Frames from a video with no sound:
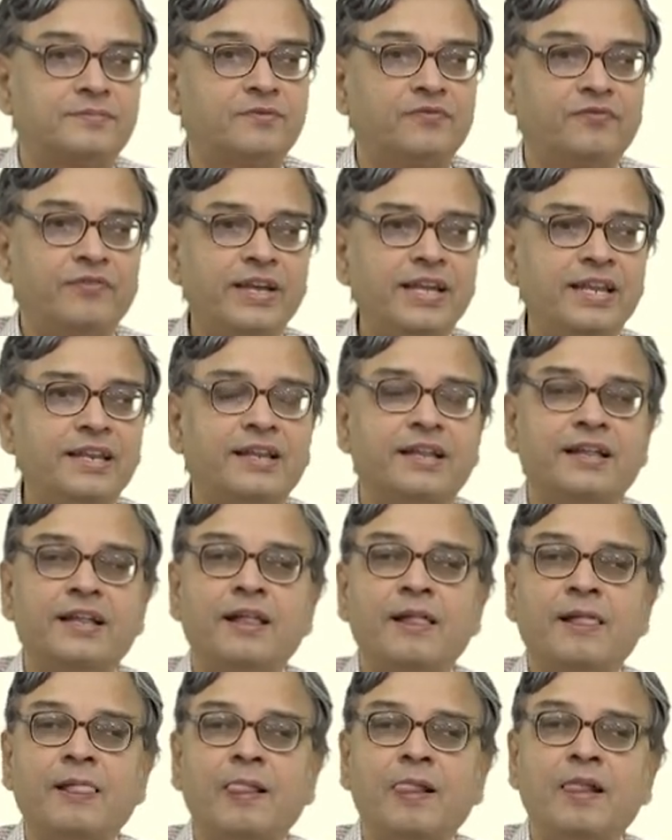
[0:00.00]
Fine.
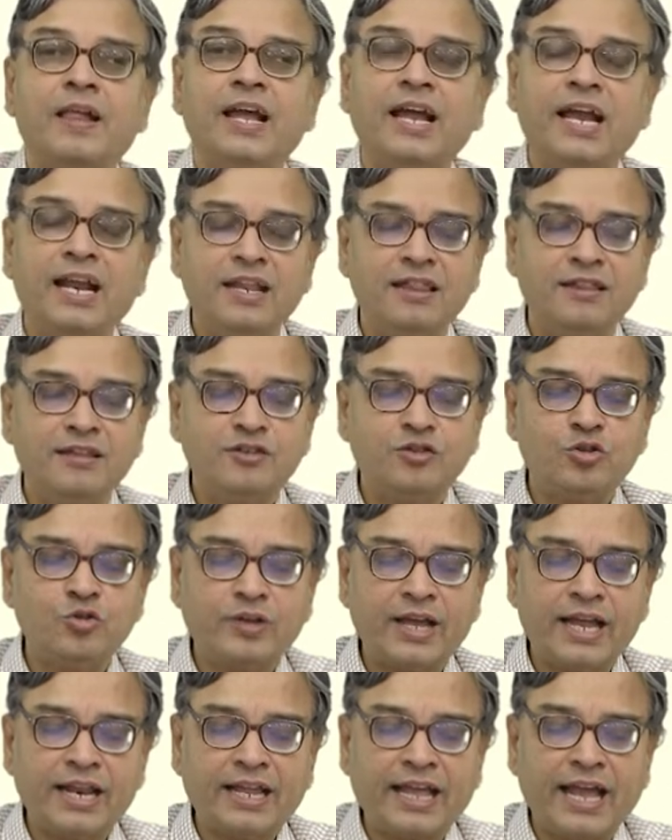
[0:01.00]
And this you
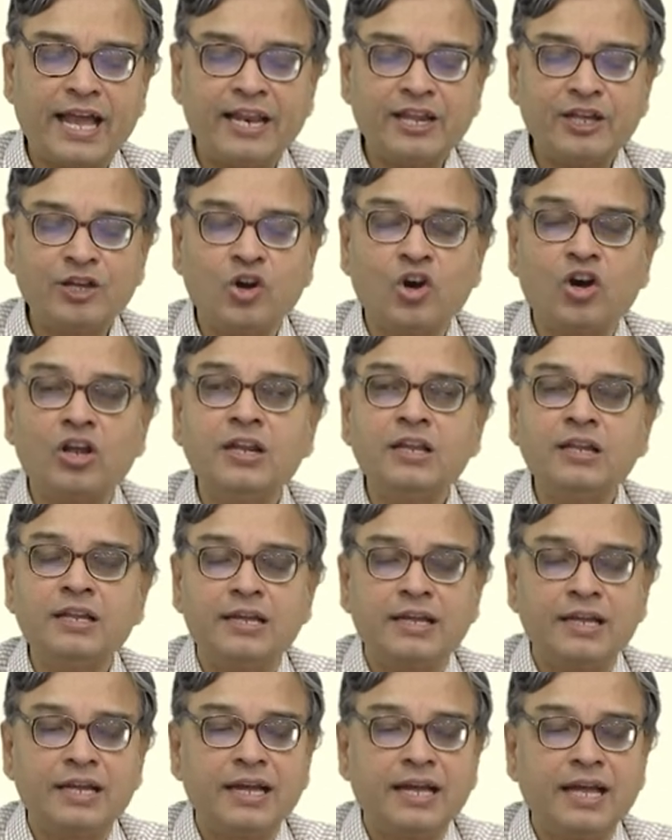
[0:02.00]
can carry on
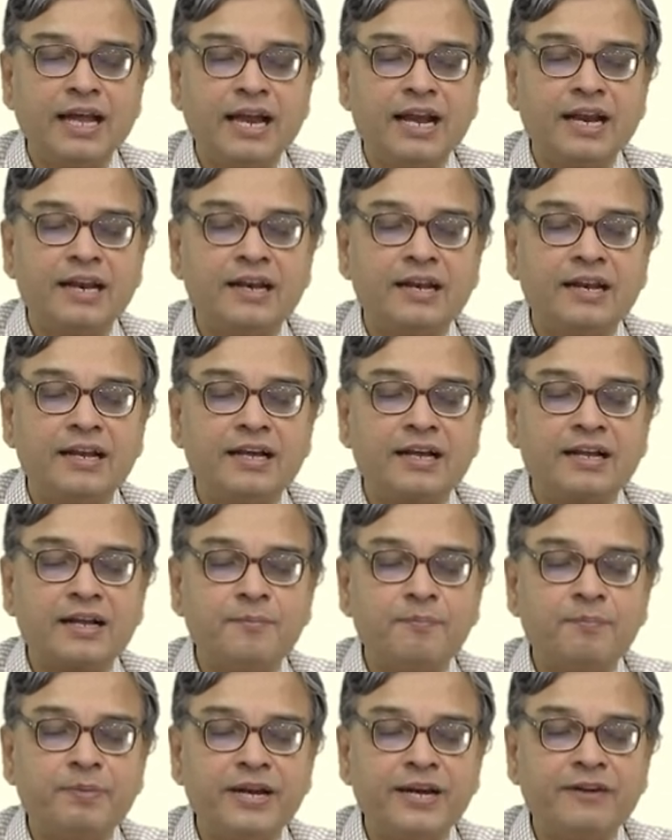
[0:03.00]
and uh,
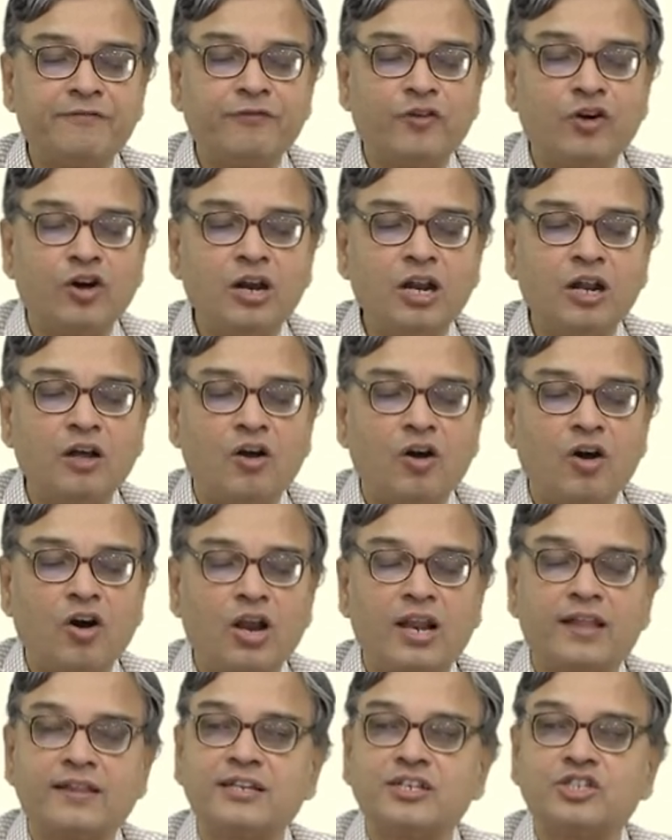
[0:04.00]
complete for
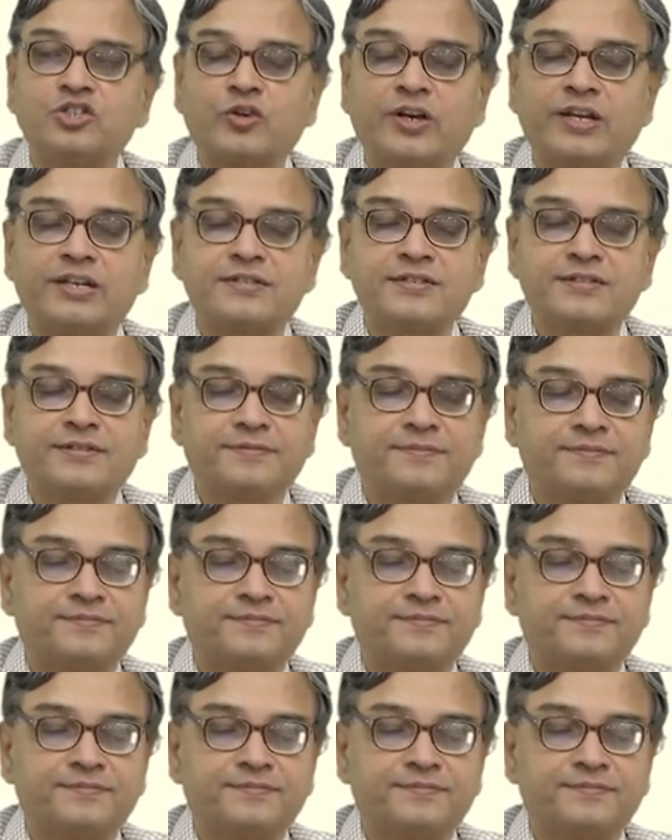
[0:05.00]
all other joints.